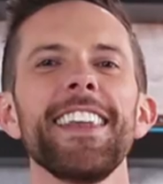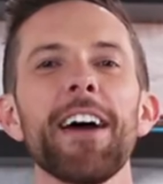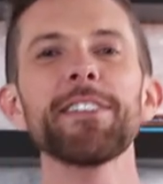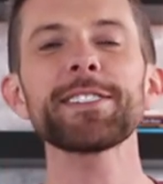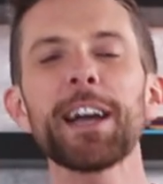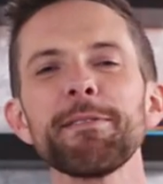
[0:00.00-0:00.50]

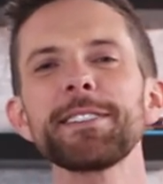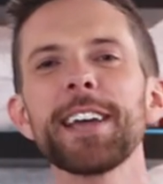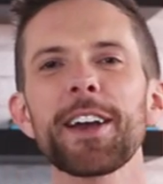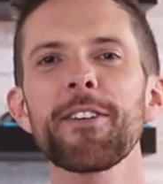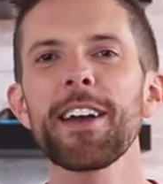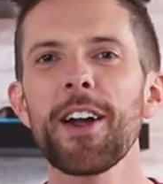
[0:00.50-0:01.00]
Now it's time to
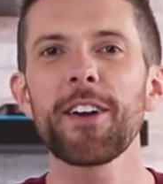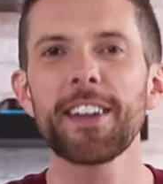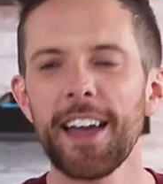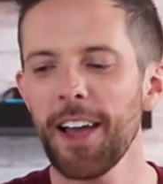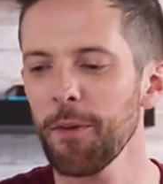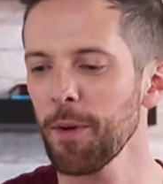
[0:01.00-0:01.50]
decorate our
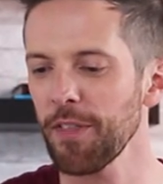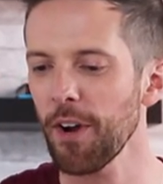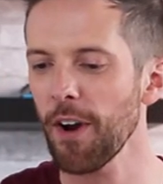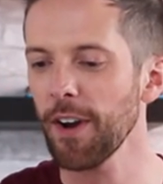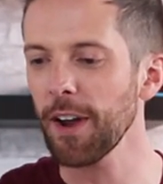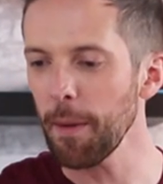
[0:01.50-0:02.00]
cake with
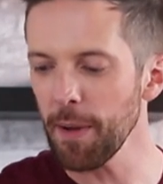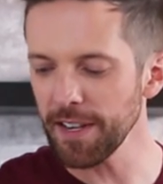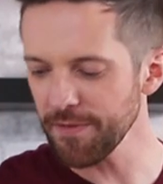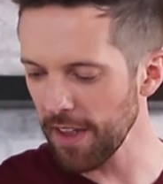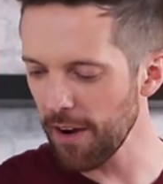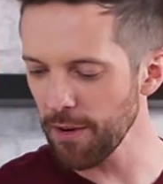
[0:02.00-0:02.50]
our gum
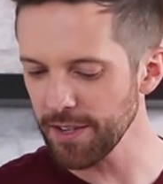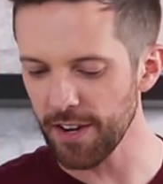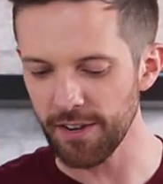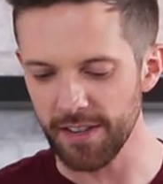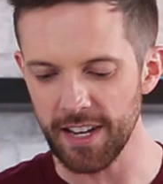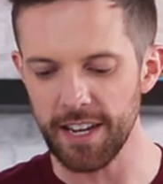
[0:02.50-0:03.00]
paste flowers,
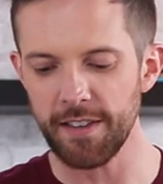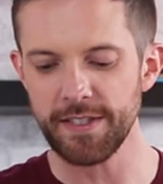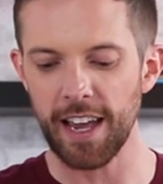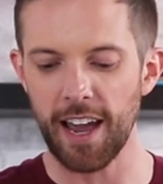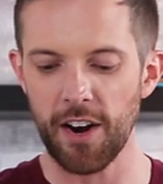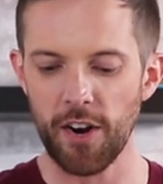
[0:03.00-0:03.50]
our
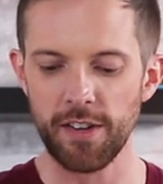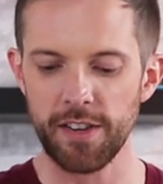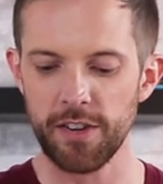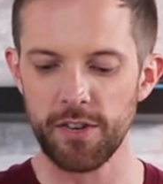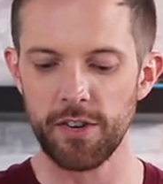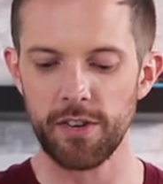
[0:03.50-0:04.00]
leaves, and our
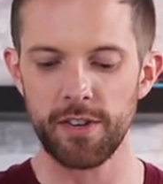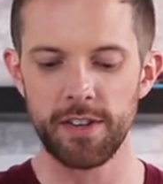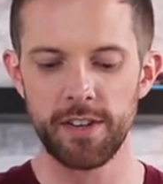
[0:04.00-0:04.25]
little